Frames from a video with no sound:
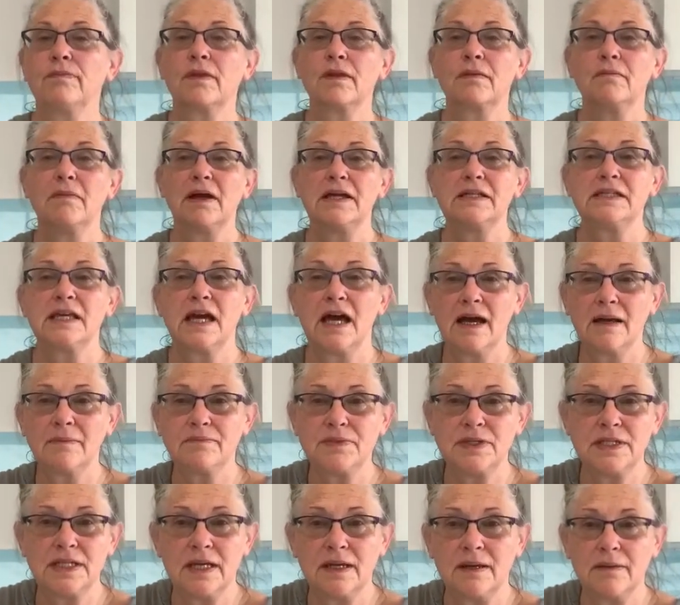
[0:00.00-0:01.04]
my top
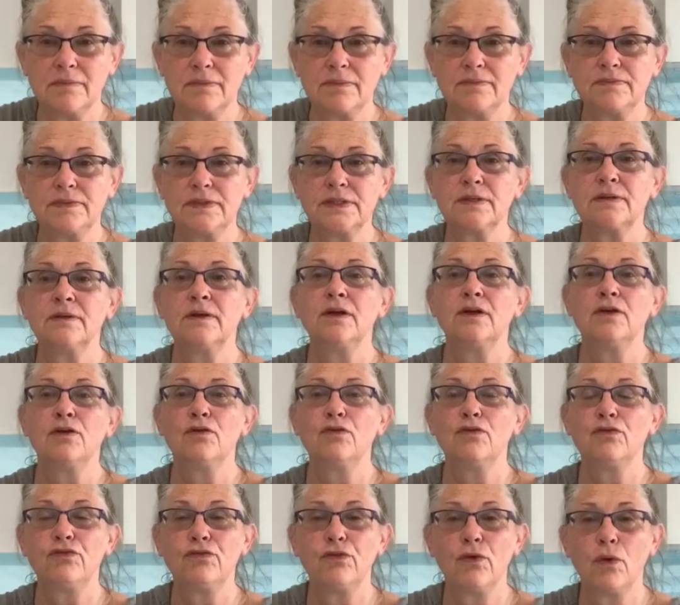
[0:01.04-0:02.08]
tips
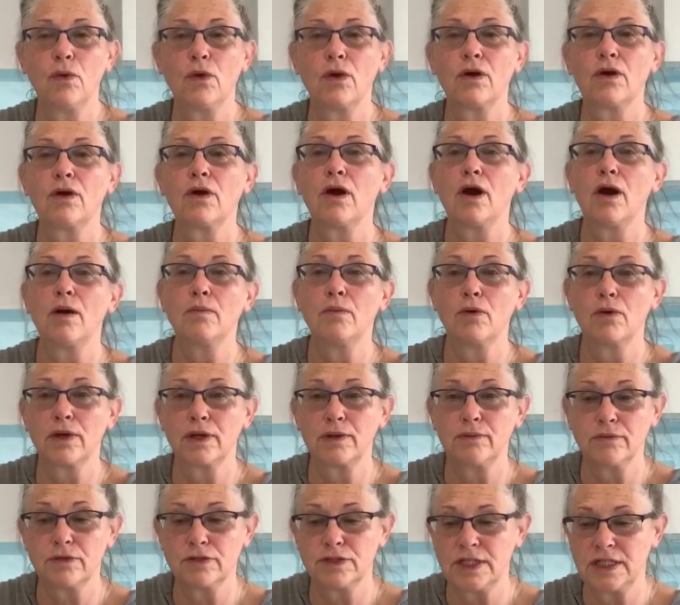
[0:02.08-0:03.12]
for a
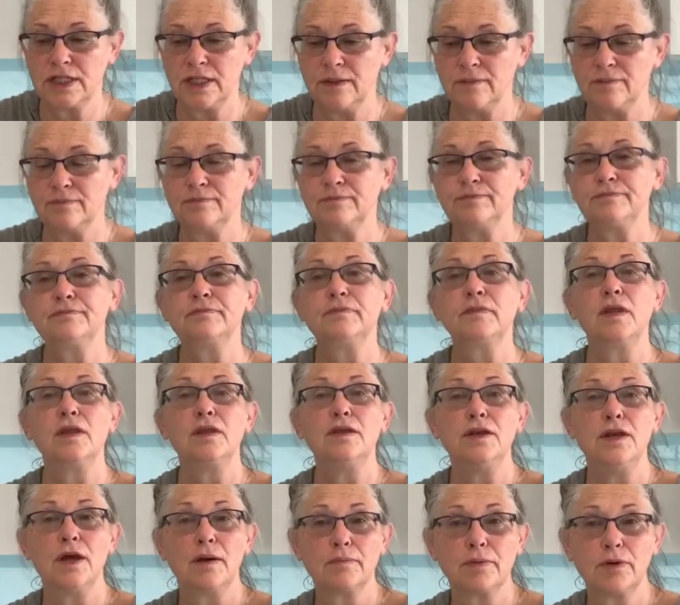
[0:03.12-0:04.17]
morning routine.
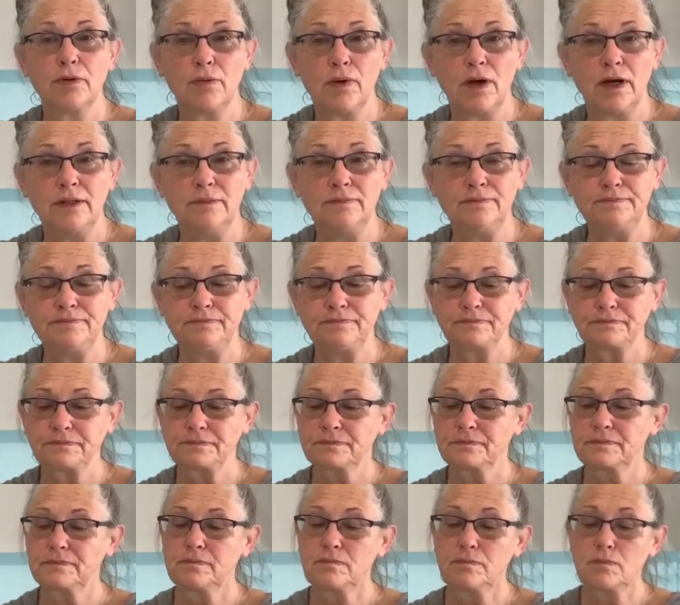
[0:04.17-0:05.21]
Number 1,
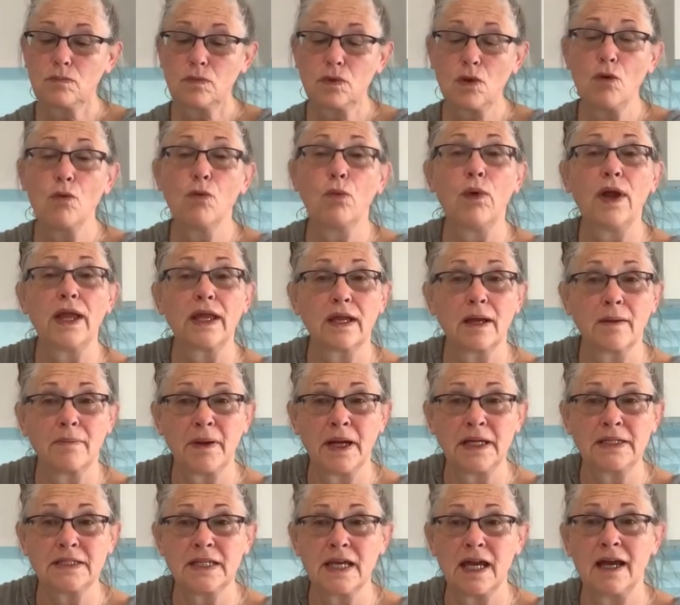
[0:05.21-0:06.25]
wake up
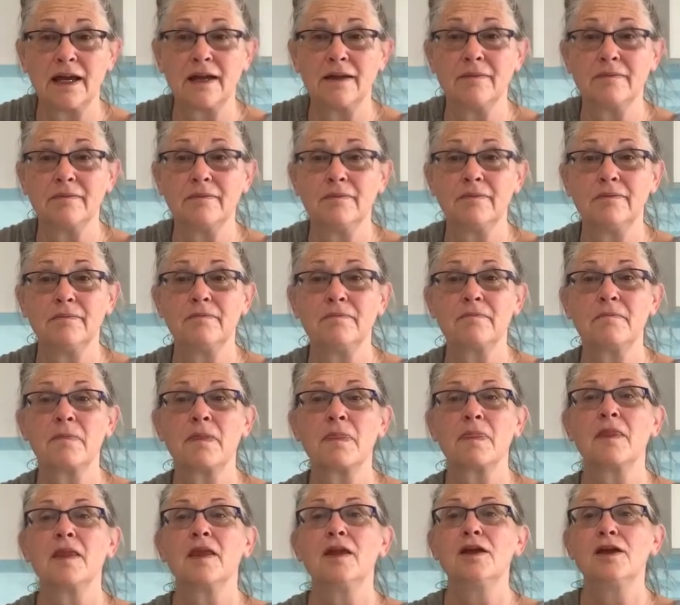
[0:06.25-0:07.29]
on time.
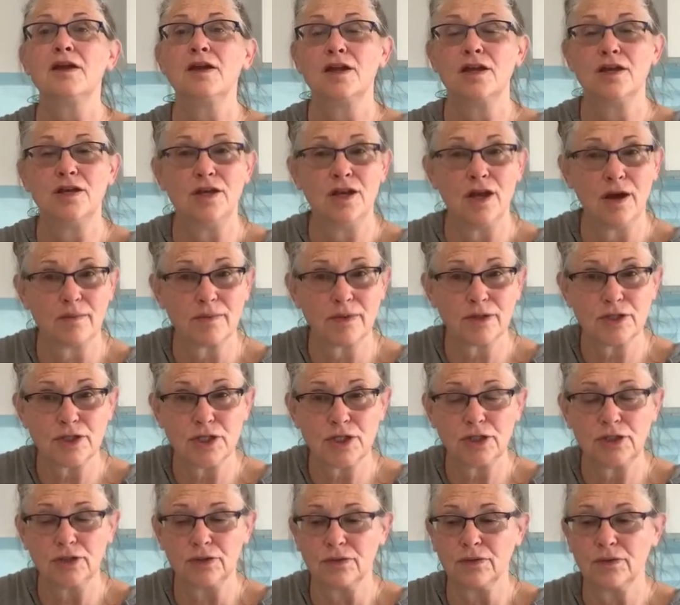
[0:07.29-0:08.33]
Number
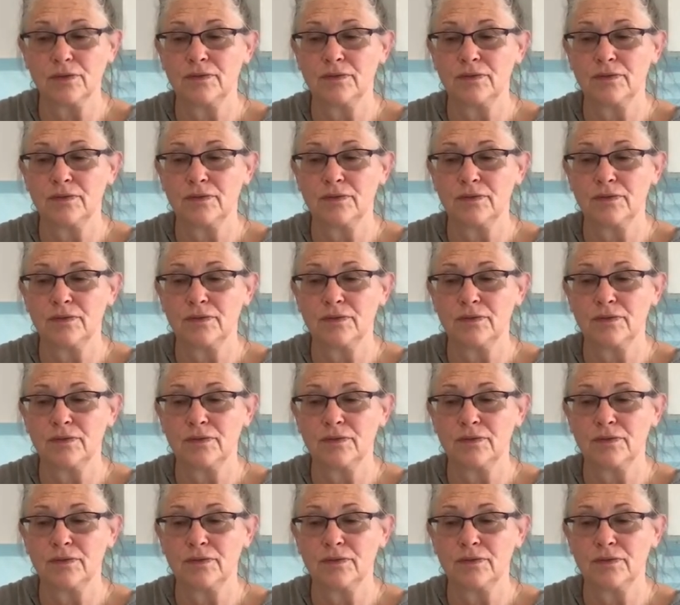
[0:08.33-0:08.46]
2,